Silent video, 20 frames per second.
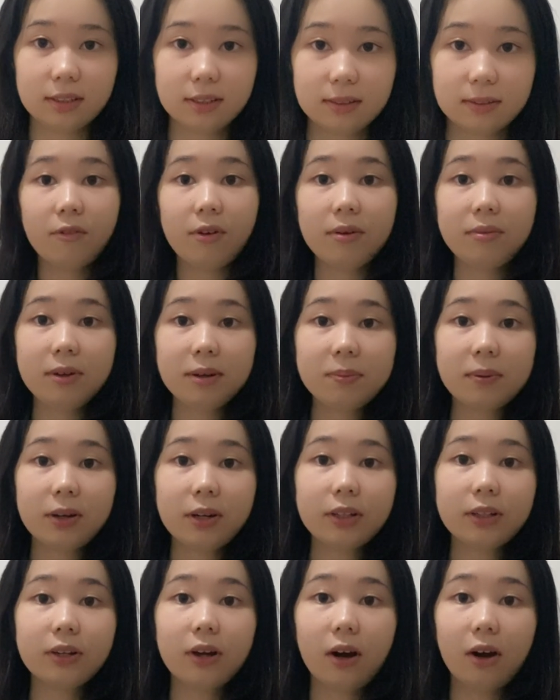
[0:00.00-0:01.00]
When we
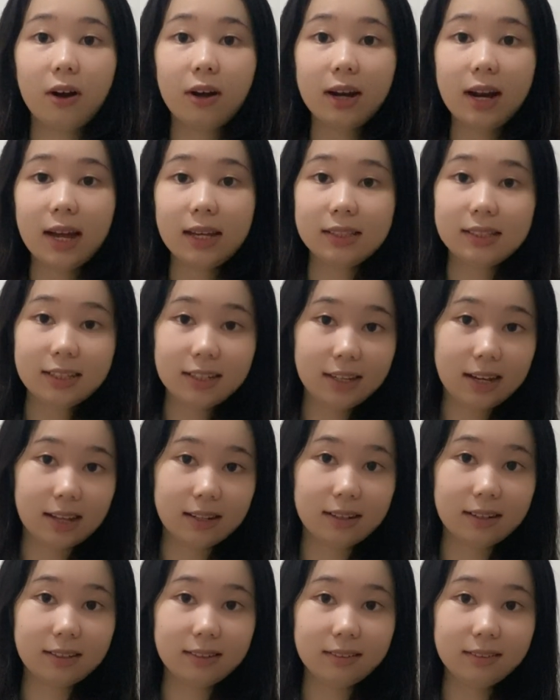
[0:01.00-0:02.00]
put all that
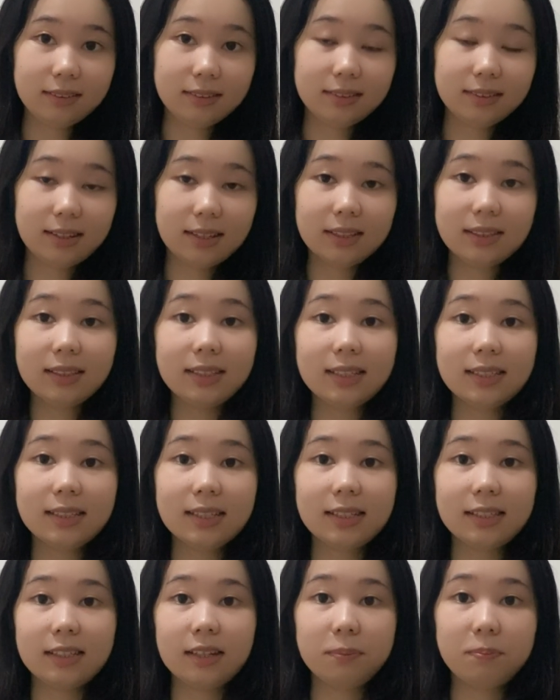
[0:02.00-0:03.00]
together, this
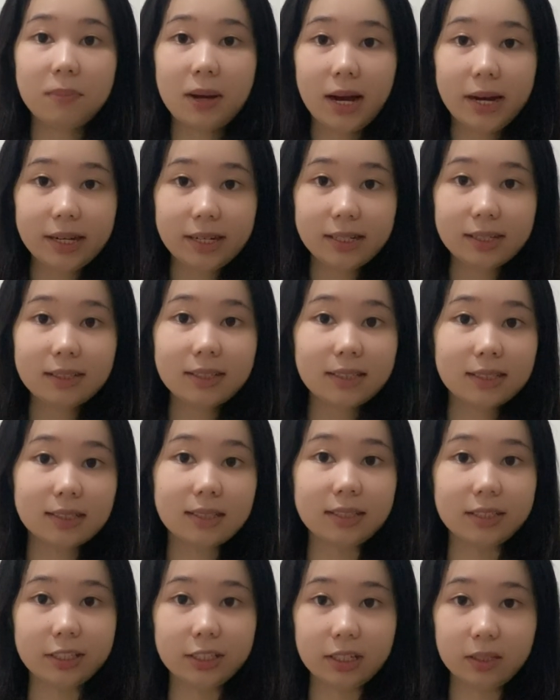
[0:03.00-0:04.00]
is the buyer
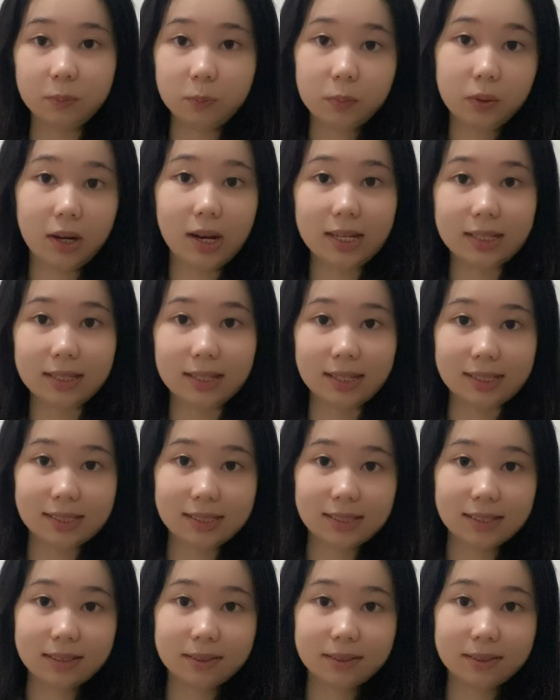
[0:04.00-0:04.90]
decision process.